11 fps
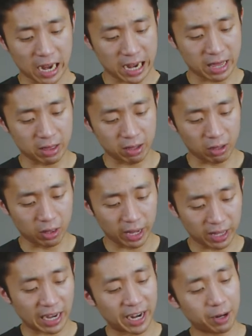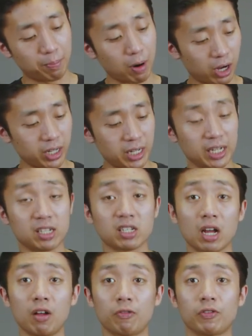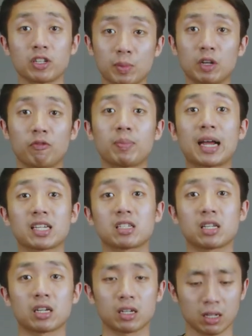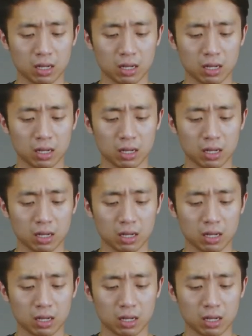and the entire body itself is made of plastic.